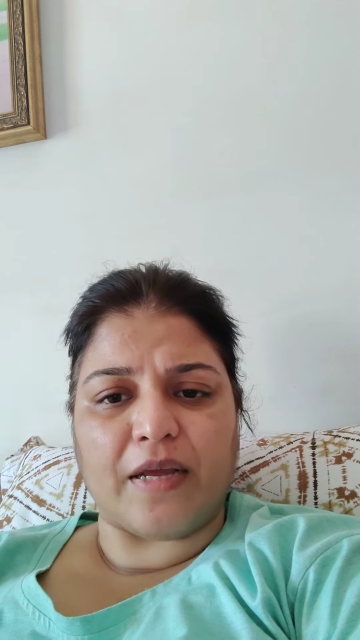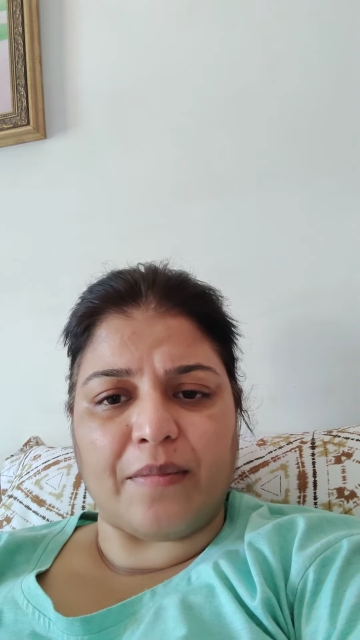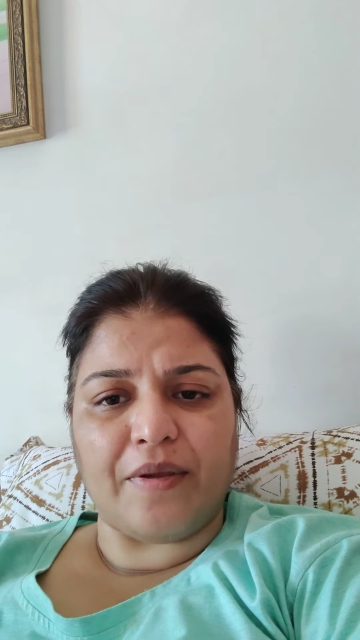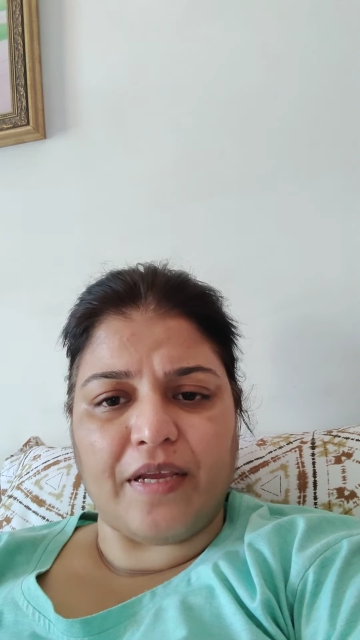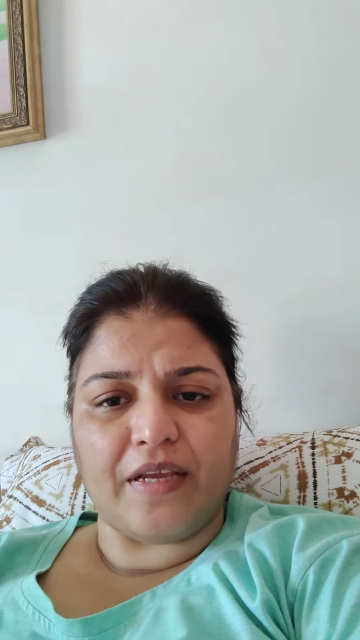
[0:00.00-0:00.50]
by
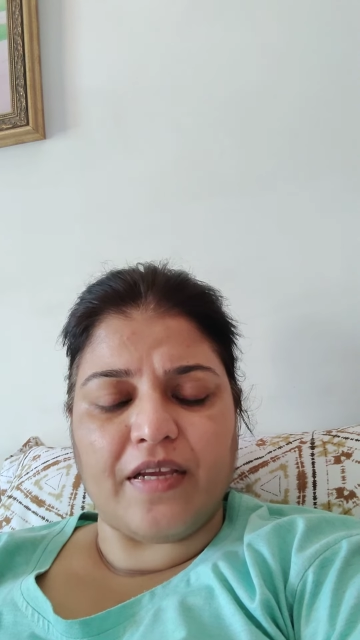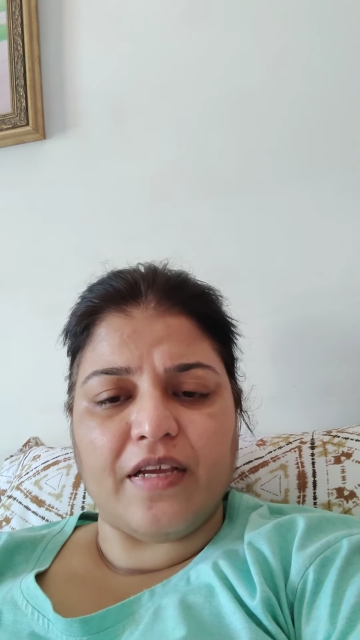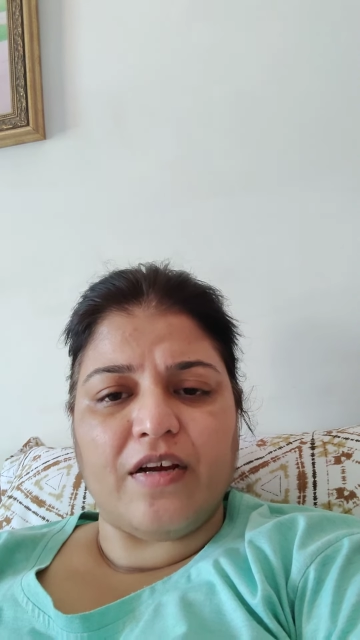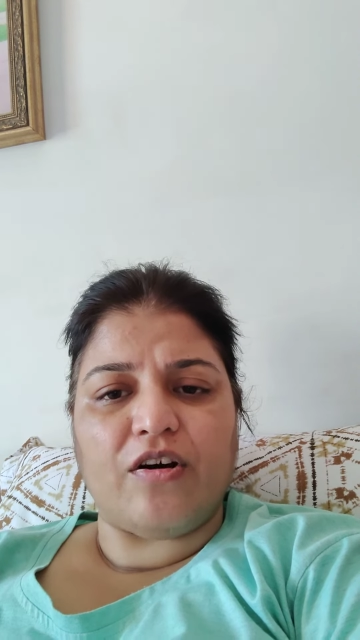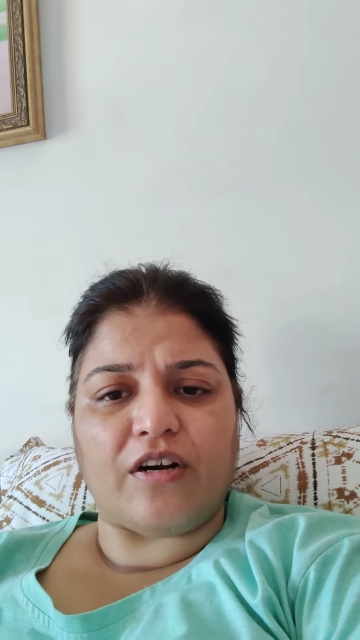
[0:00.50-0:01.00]
me
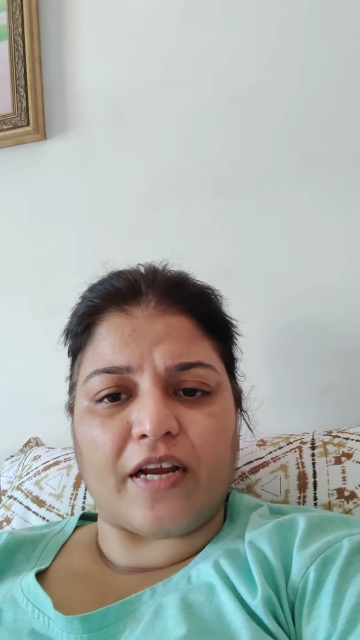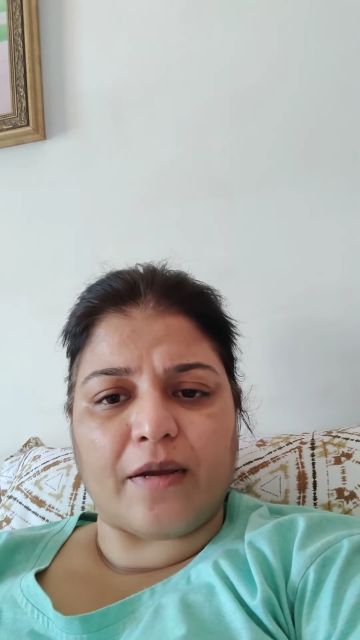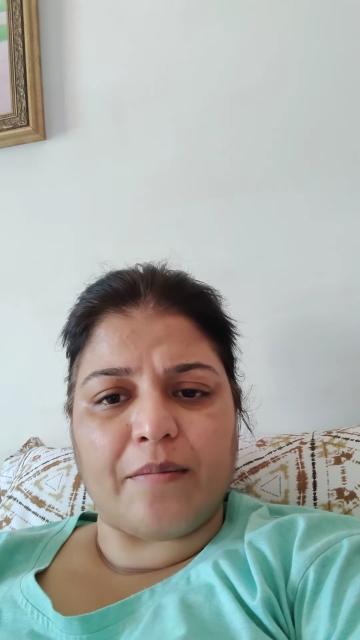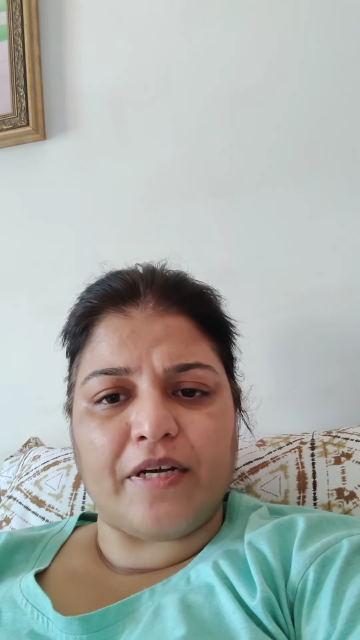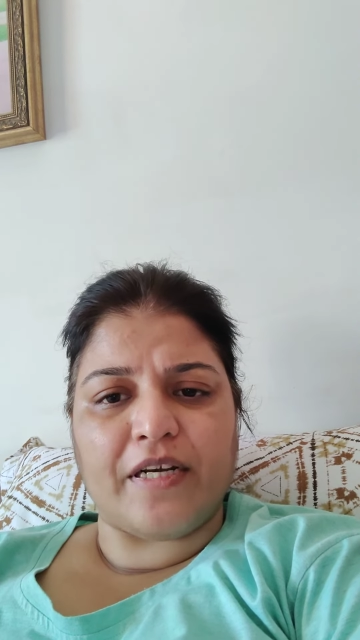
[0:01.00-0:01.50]
or
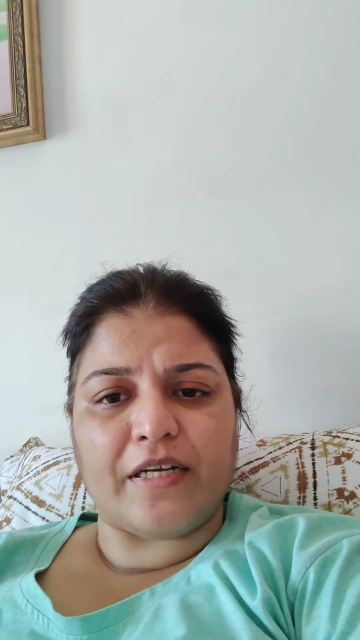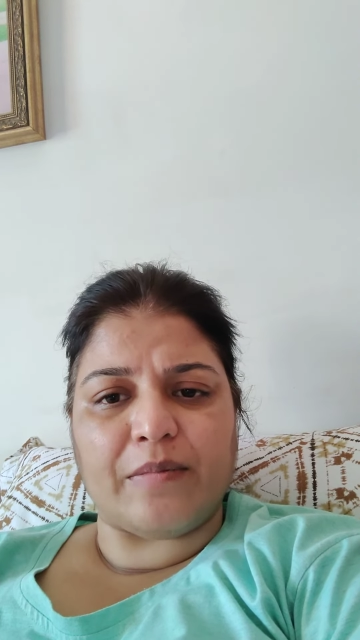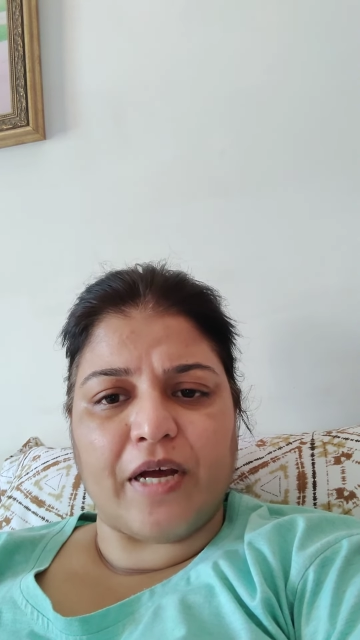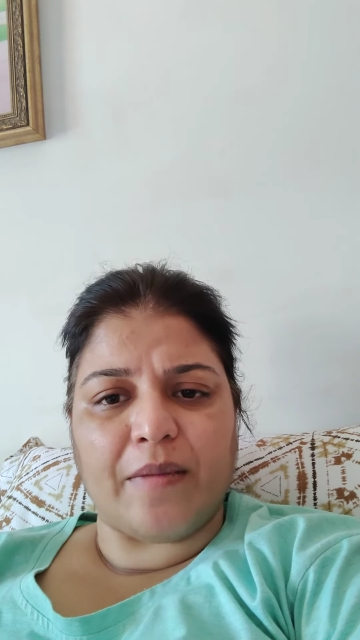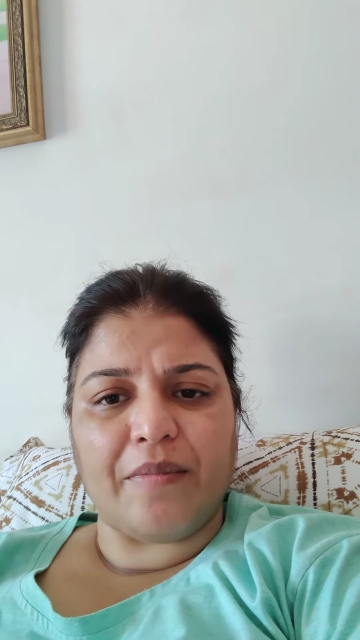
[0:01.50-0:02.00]

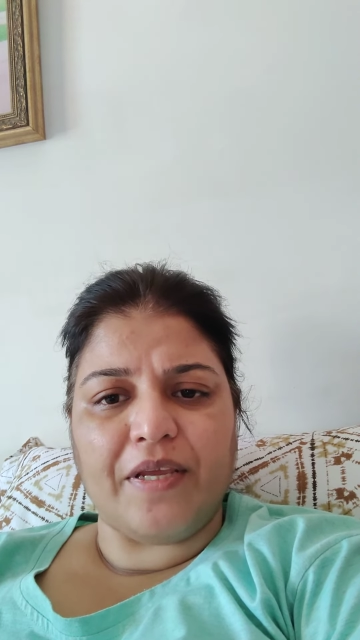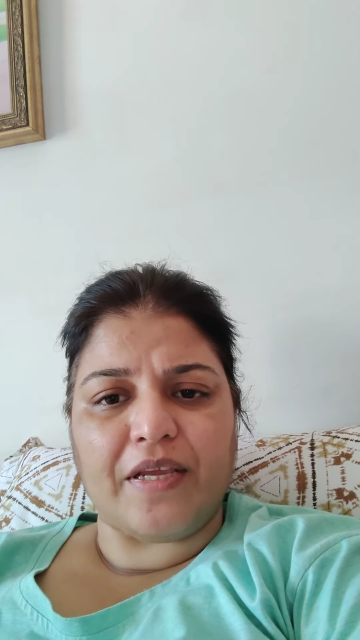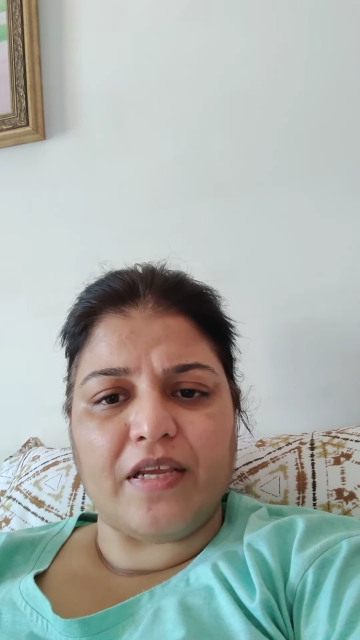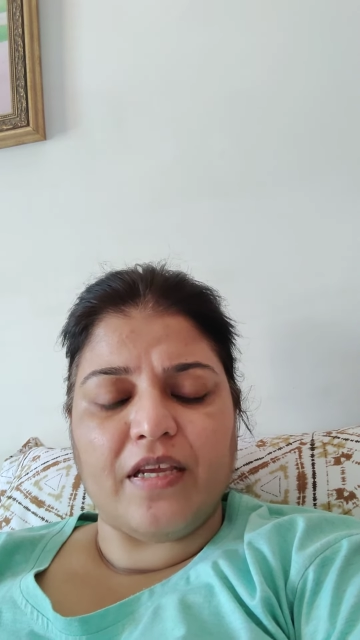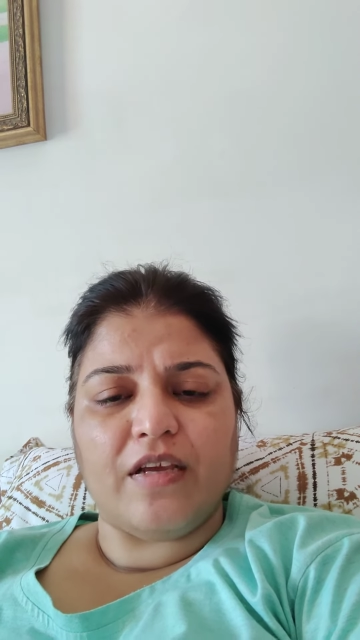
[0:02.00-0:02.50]
recommended by
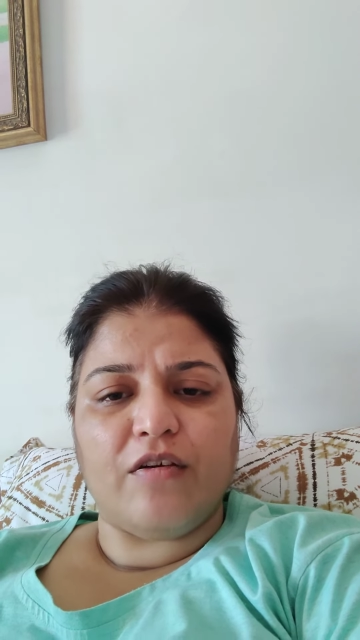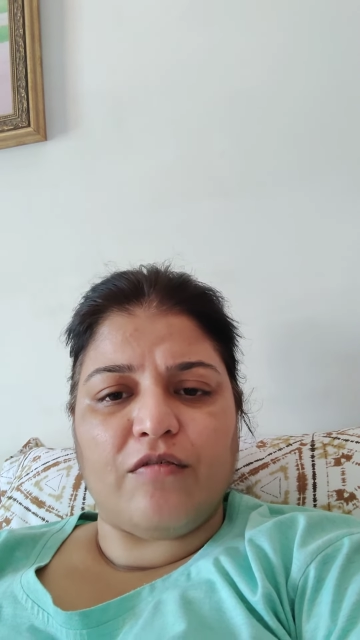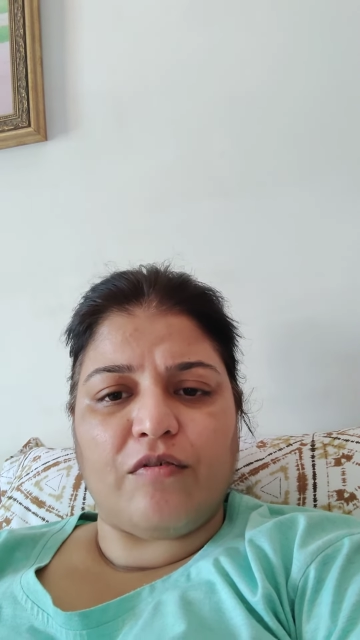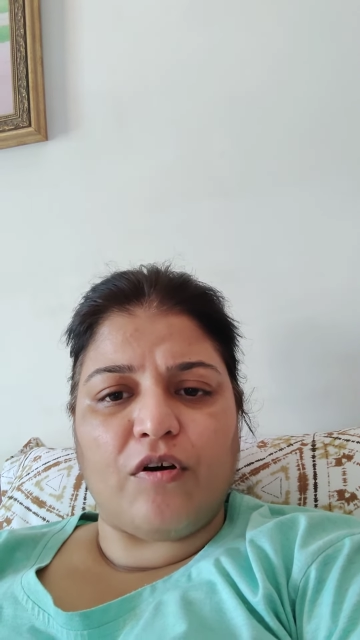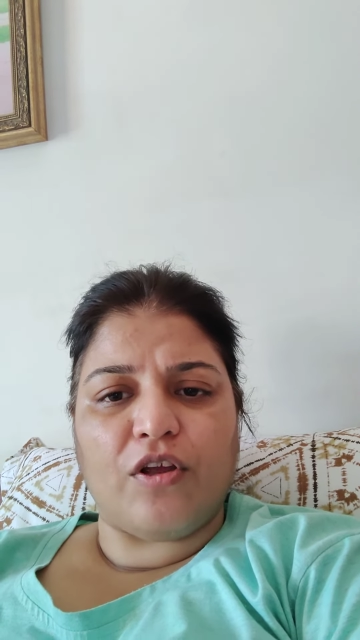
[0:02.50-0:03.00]
me
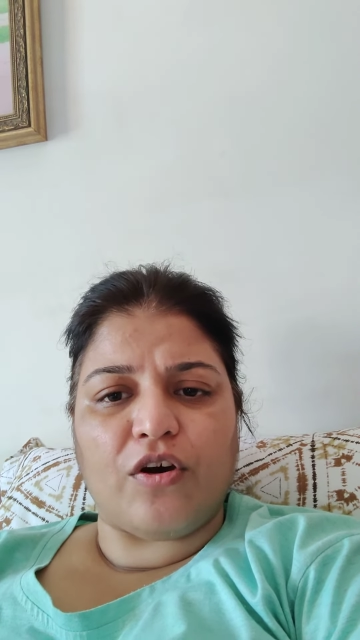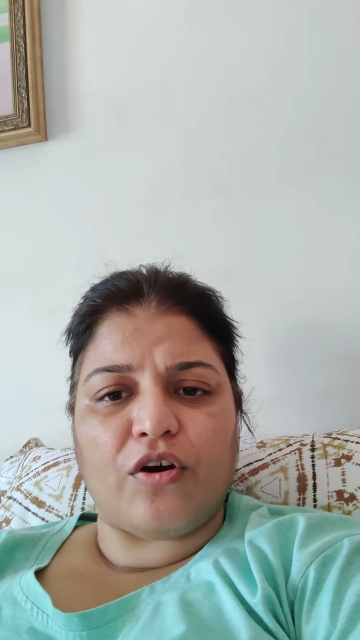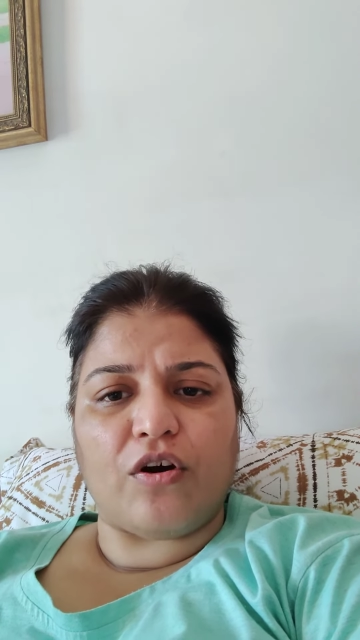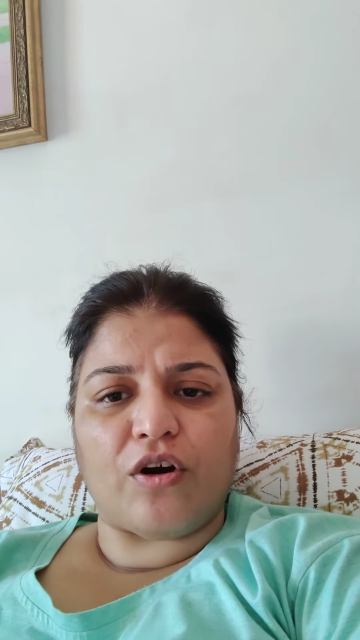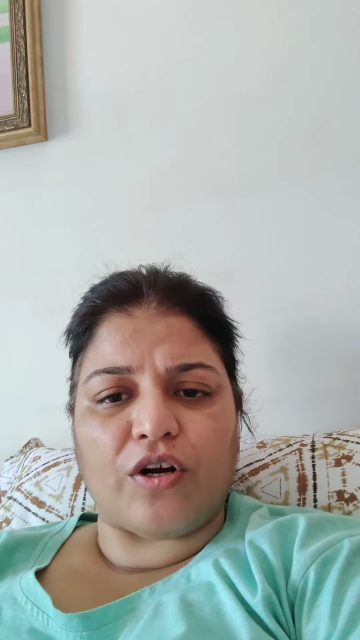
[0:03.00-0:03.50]
for
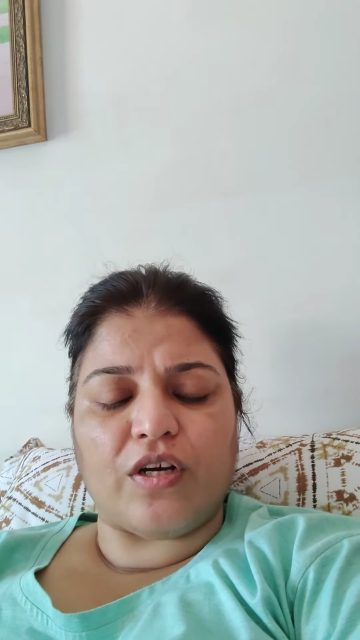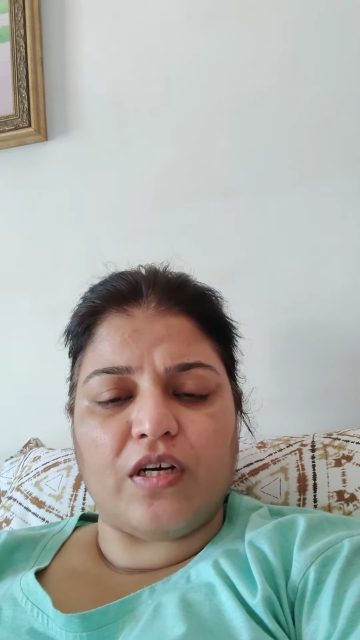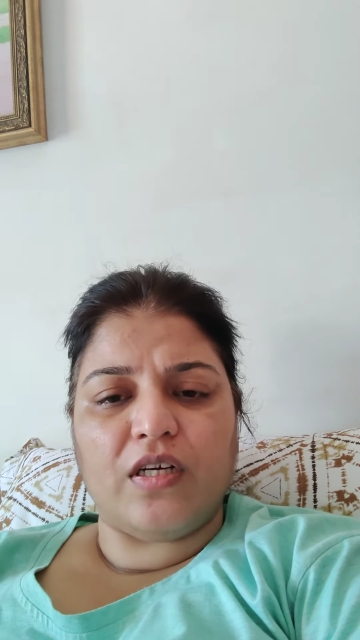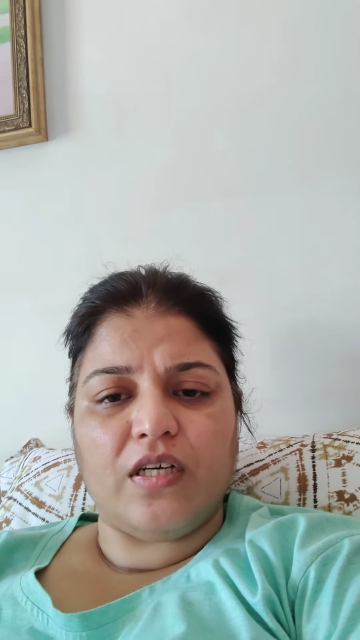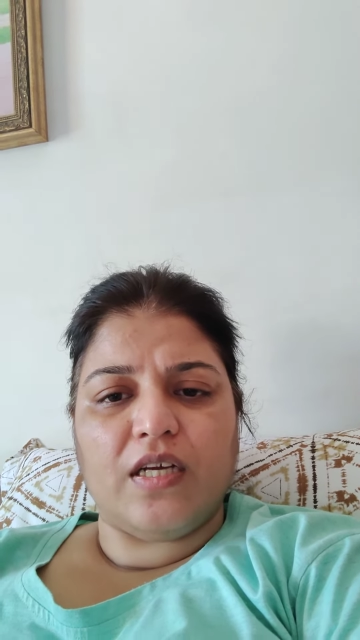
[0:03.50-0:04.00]
your order,